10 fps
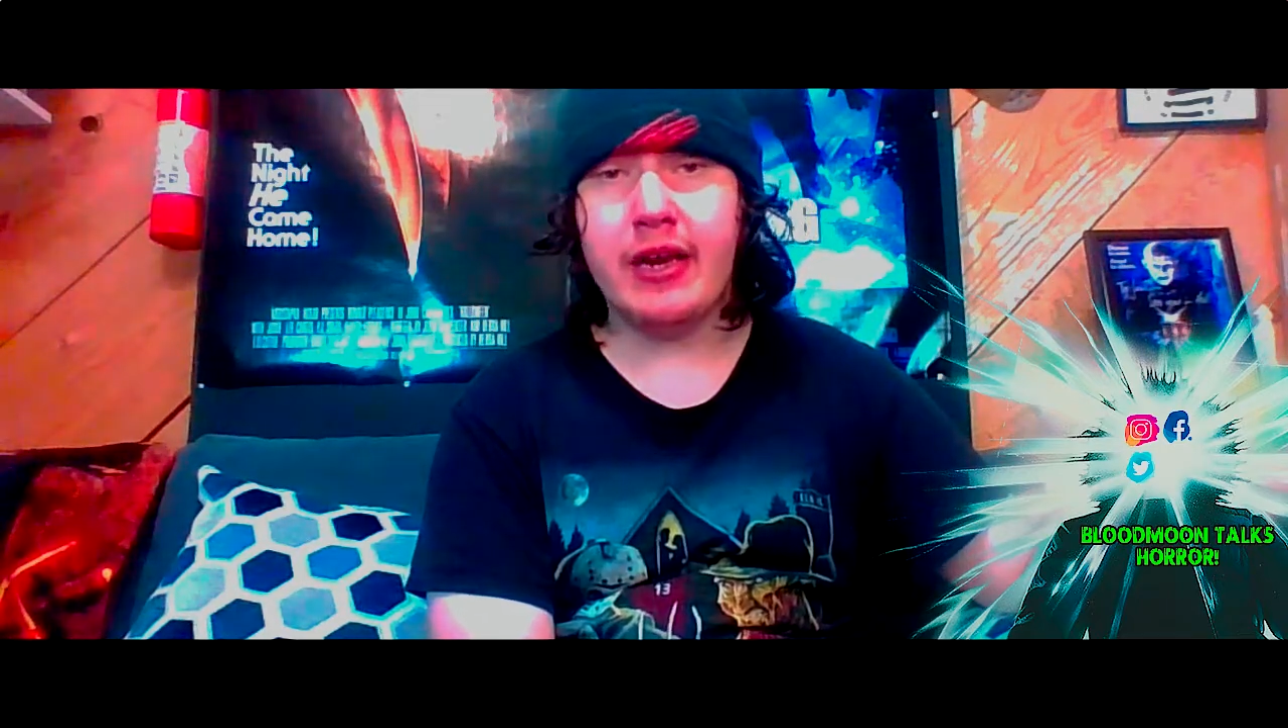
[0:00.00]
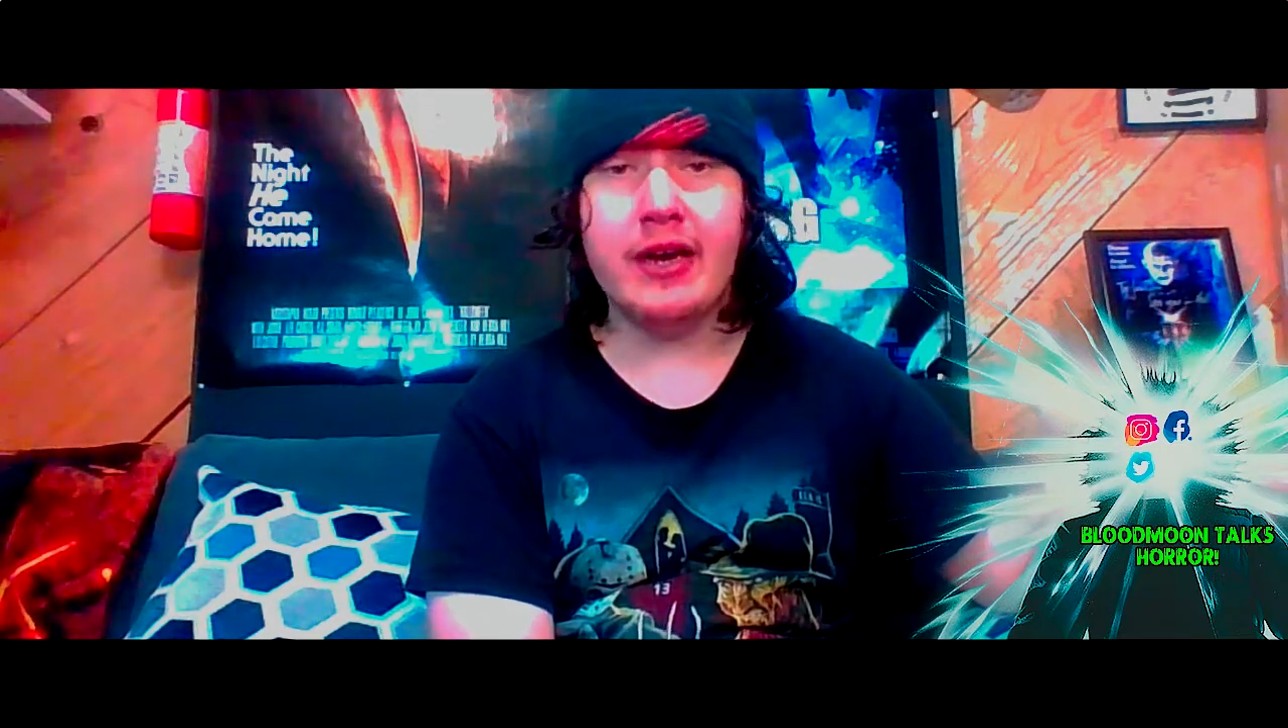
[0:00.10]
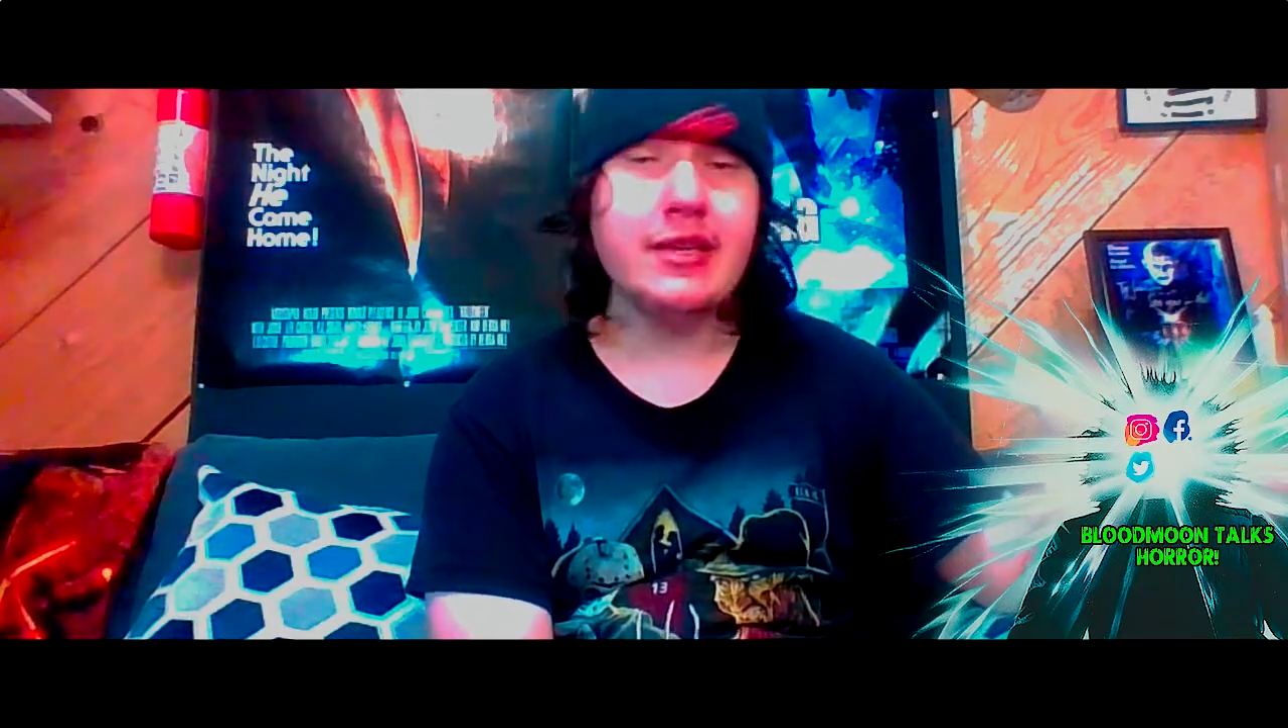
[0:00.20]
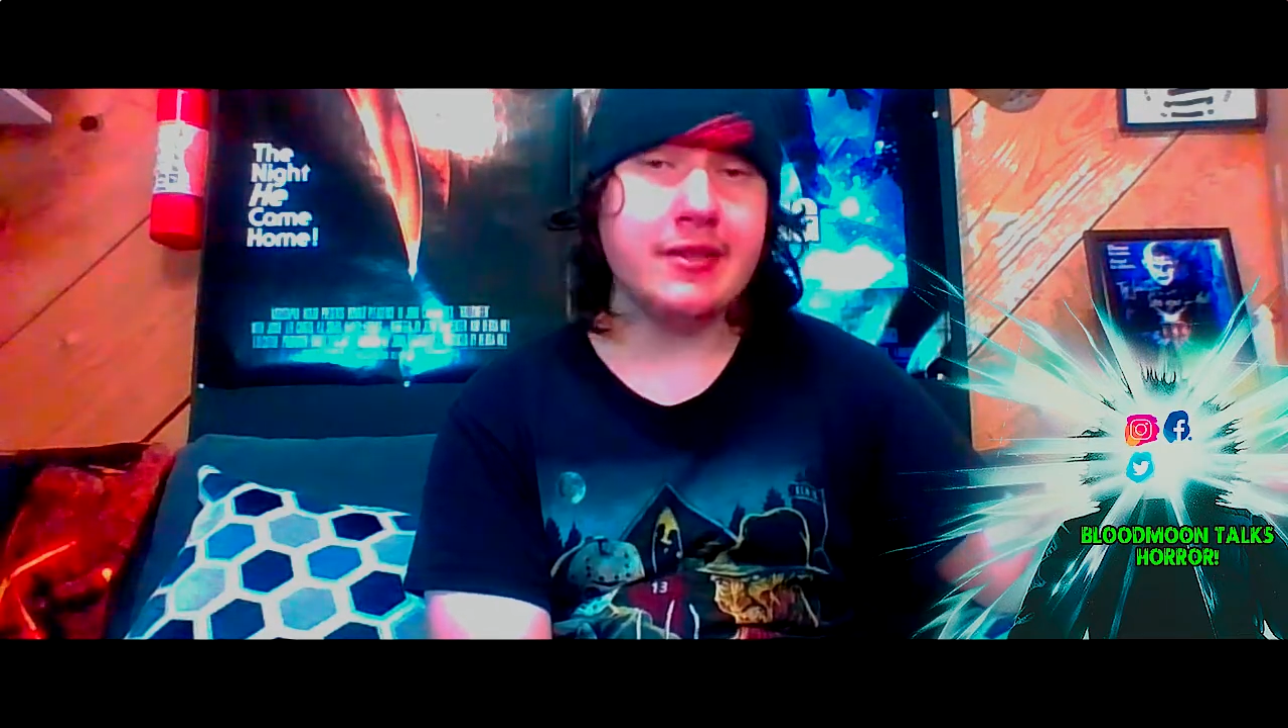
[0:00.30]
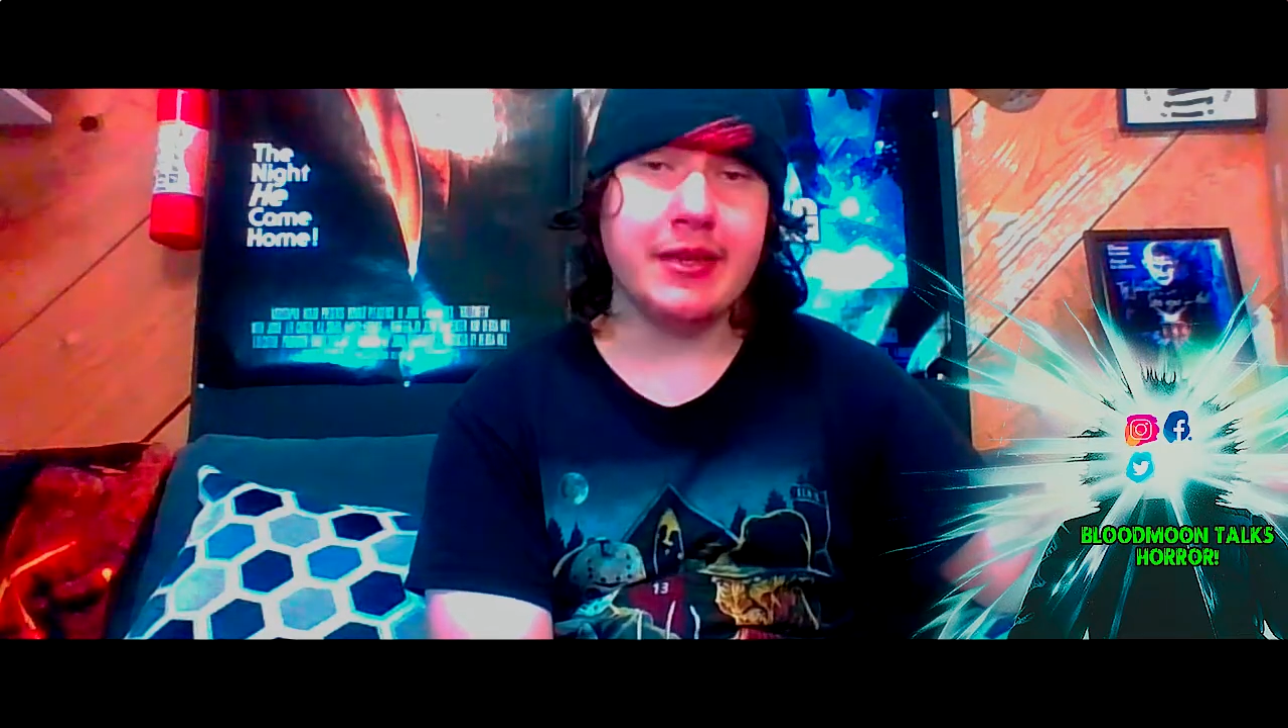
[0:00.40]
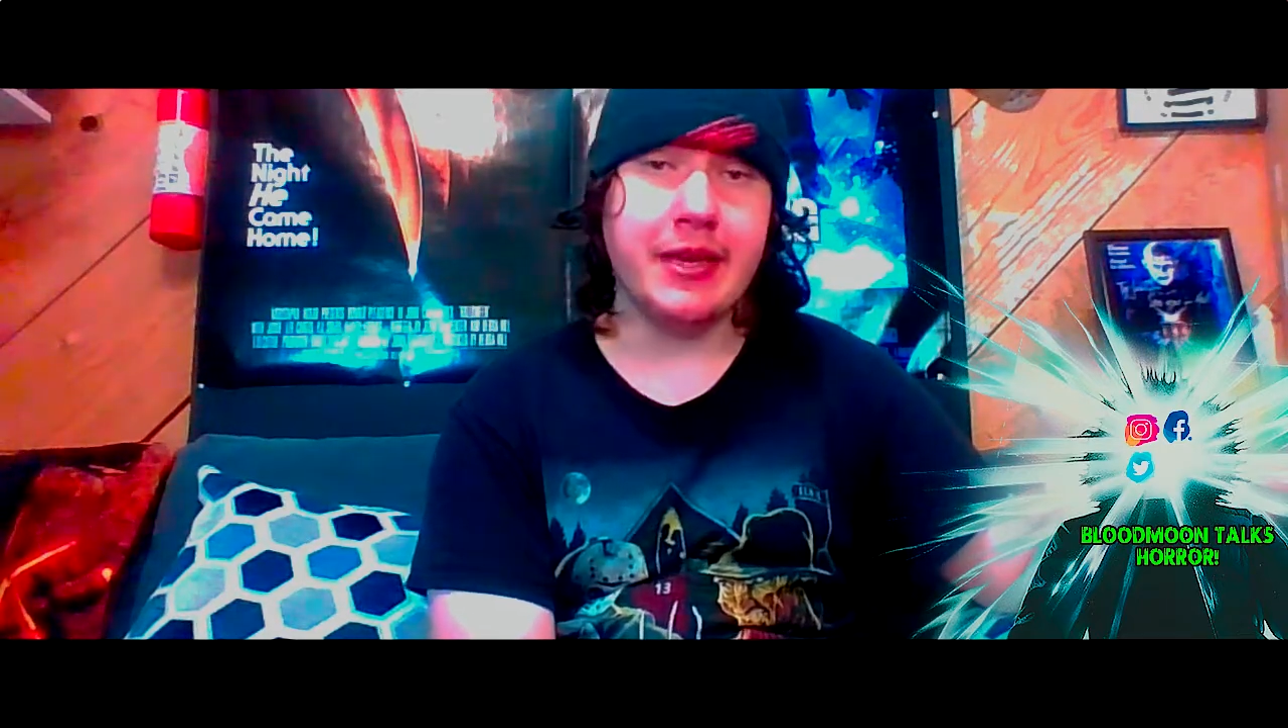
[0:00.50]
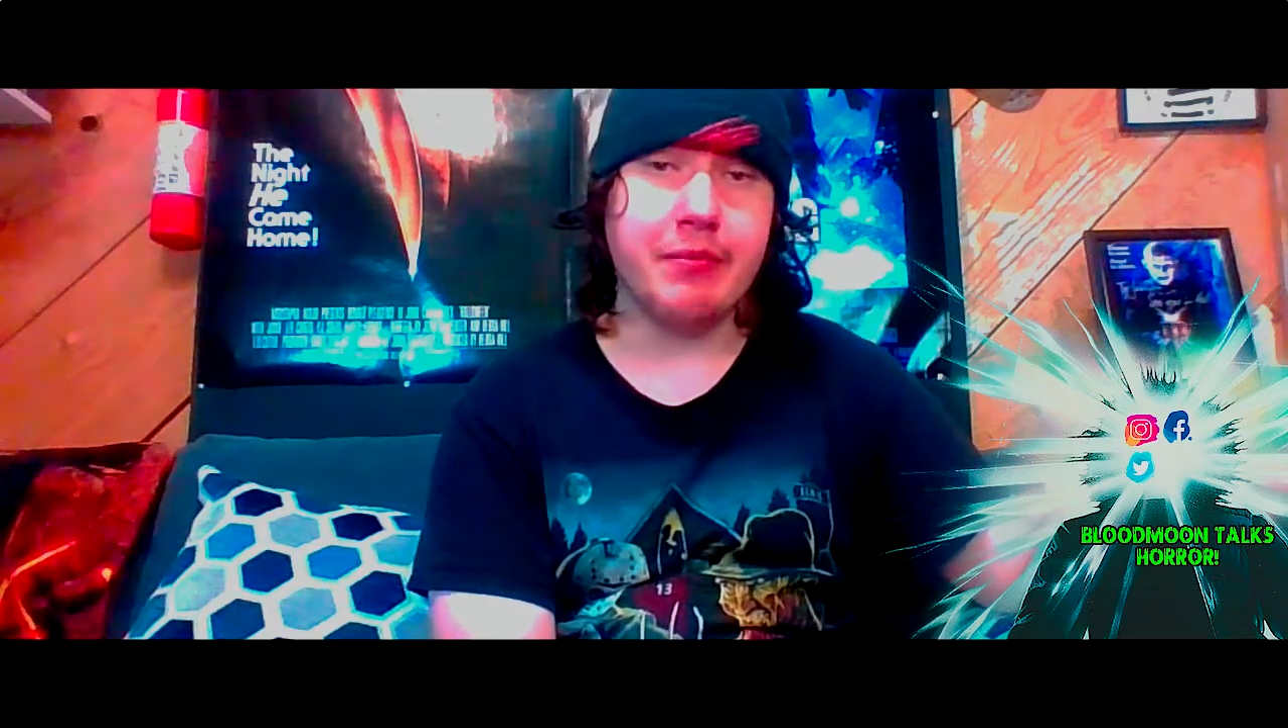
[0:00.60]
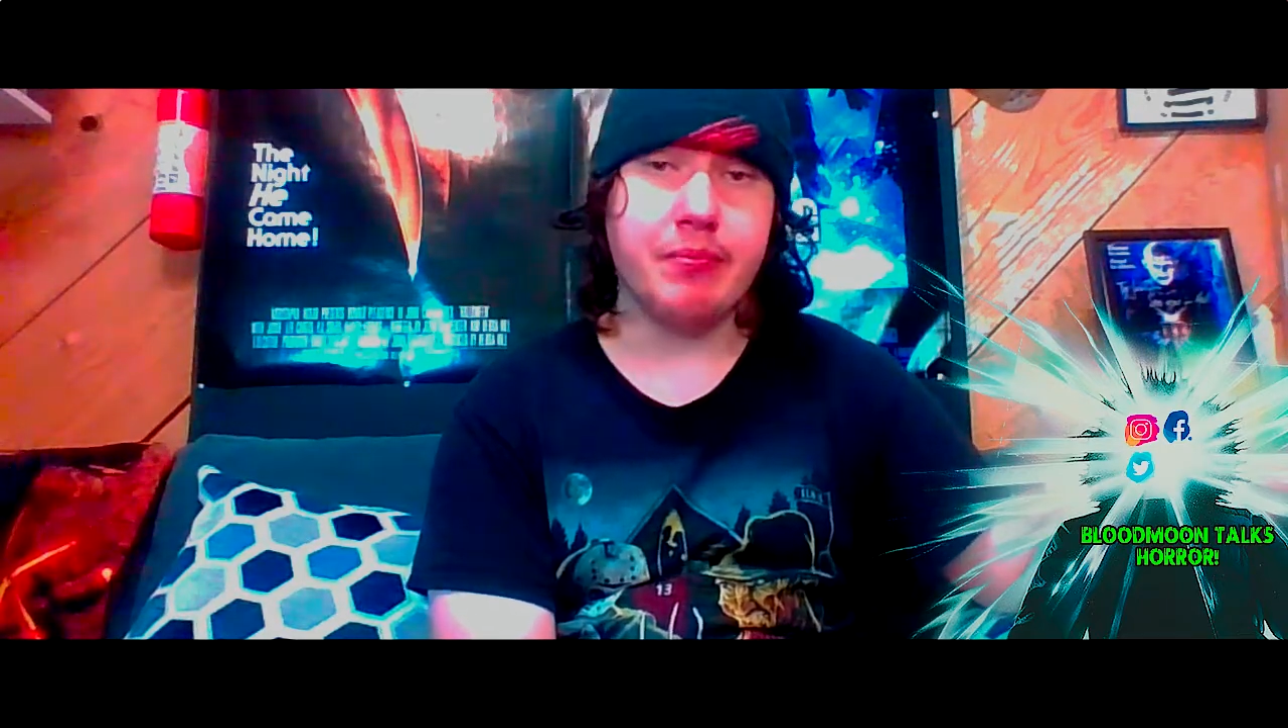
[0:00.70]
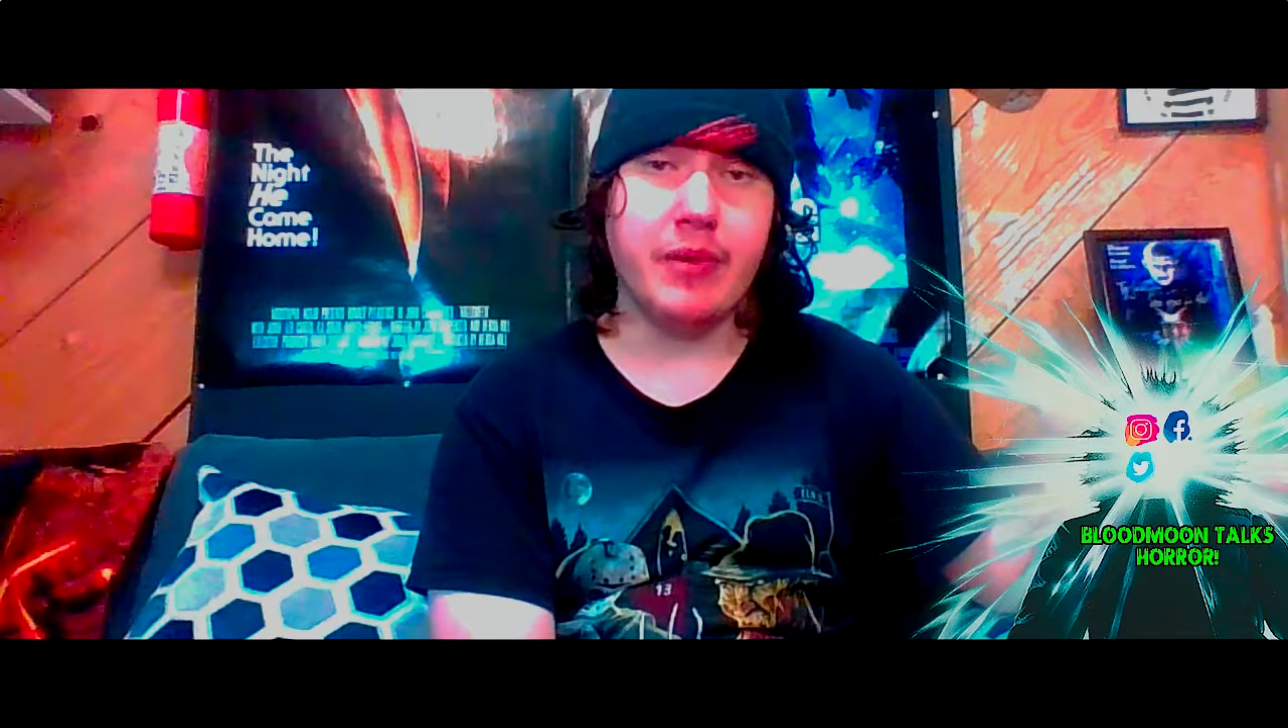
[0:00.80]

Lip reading: Honestly,